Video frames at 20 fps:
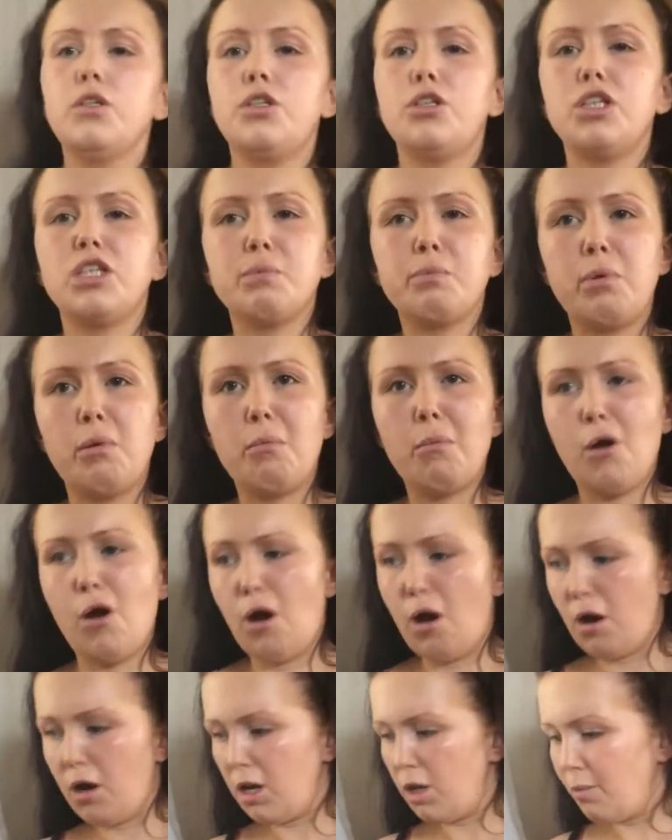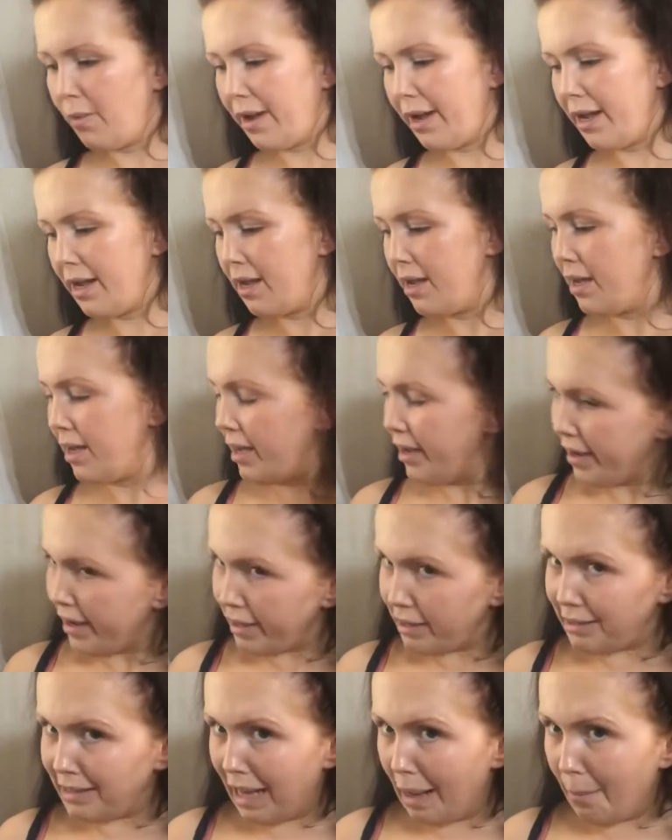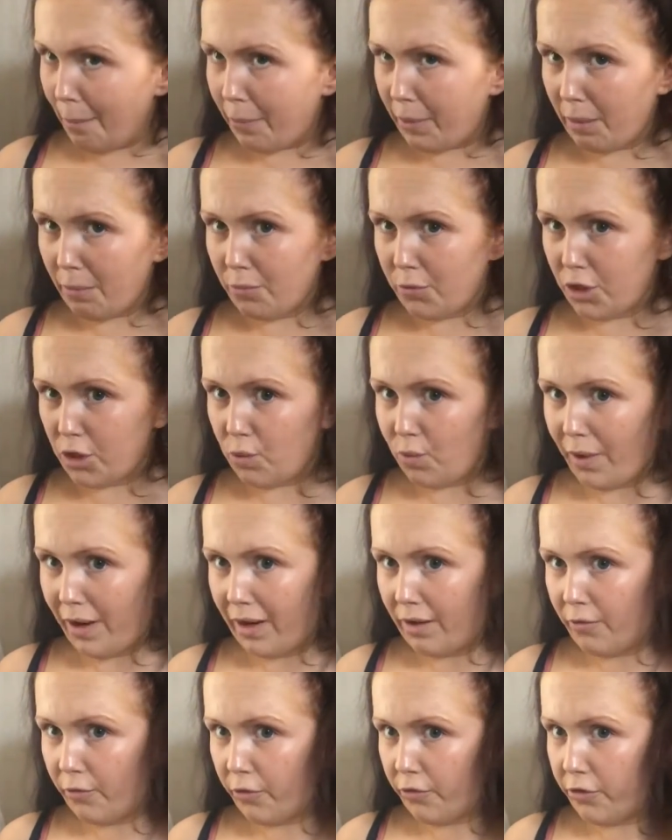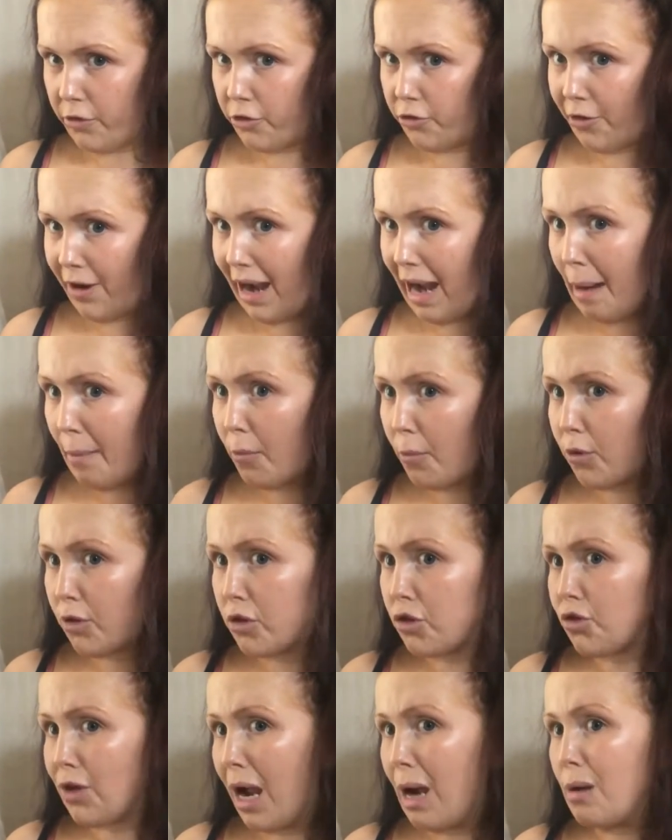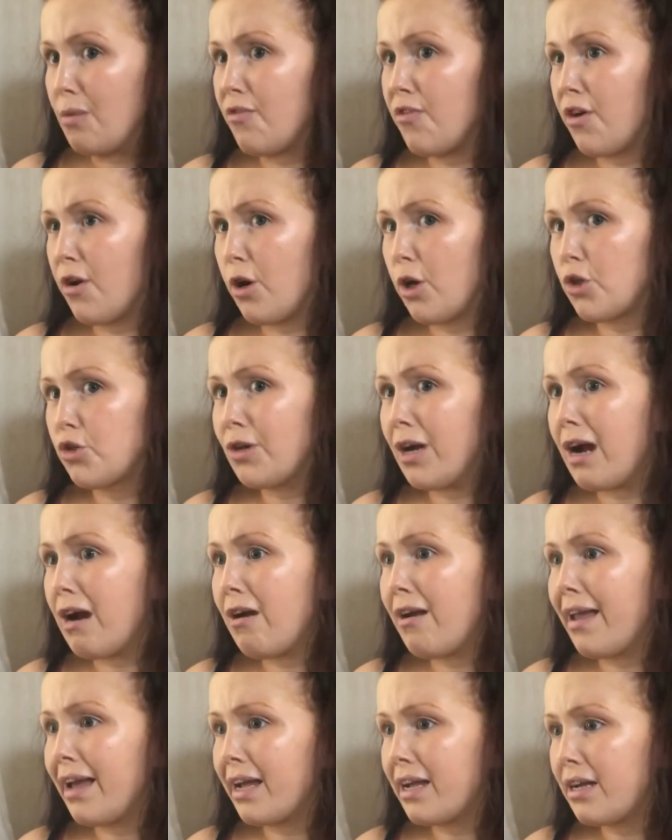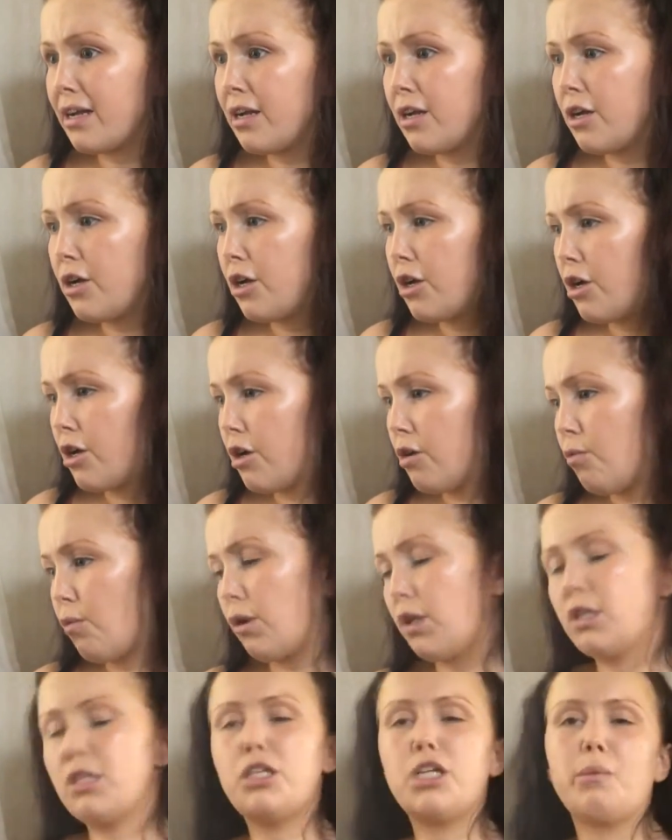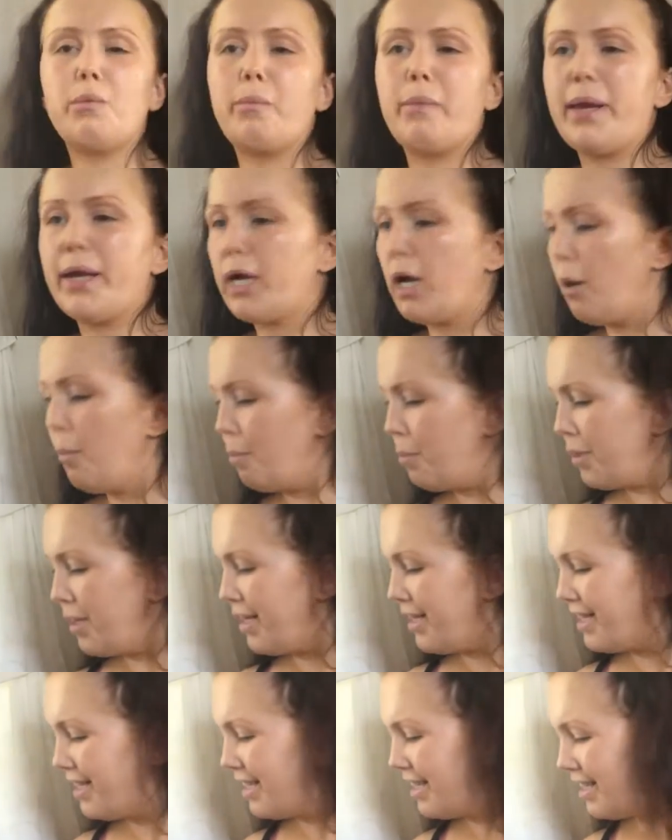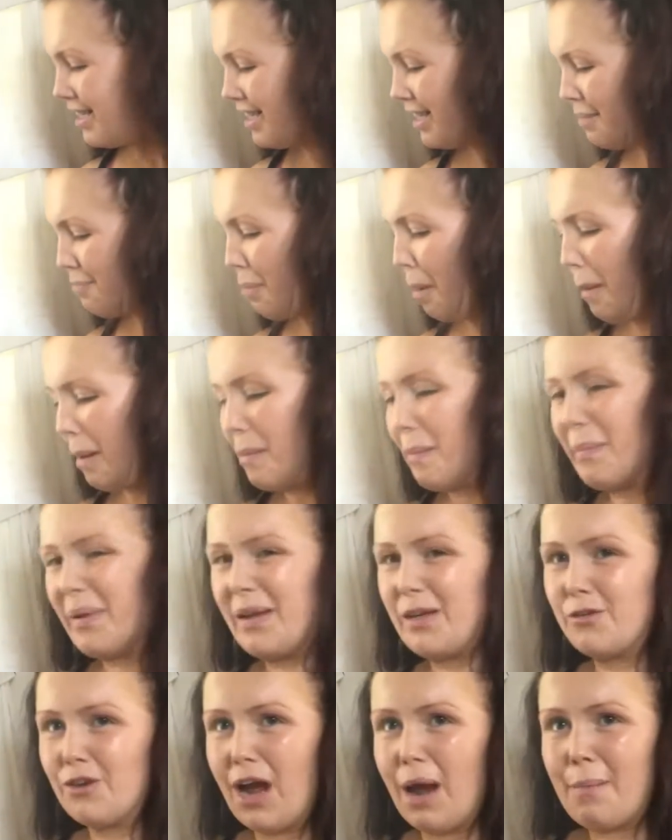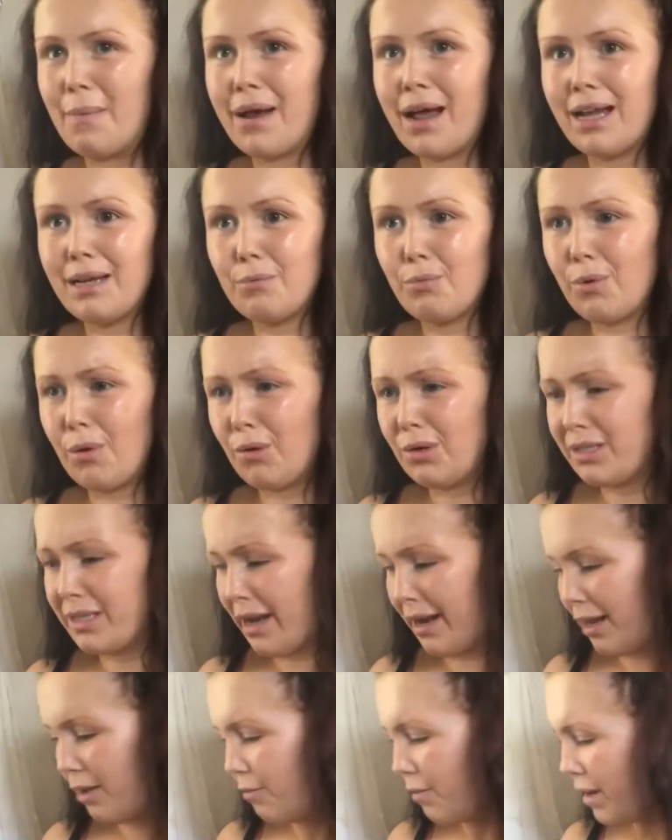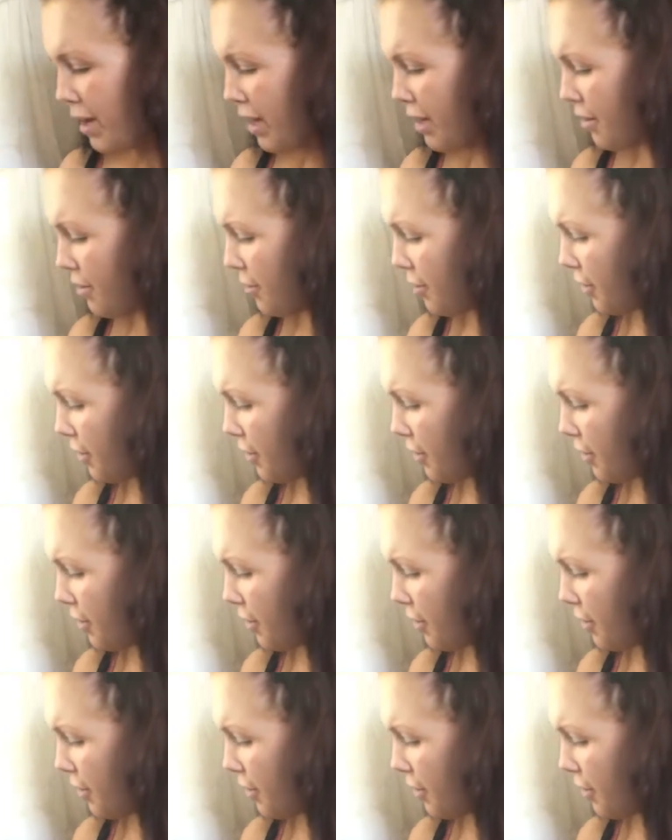just put my hair away. It's damp, I'm just waiting for it to dry. I'm going to dry it with the hair dryer, like once to do makeup. Probably be dry by that point anyway.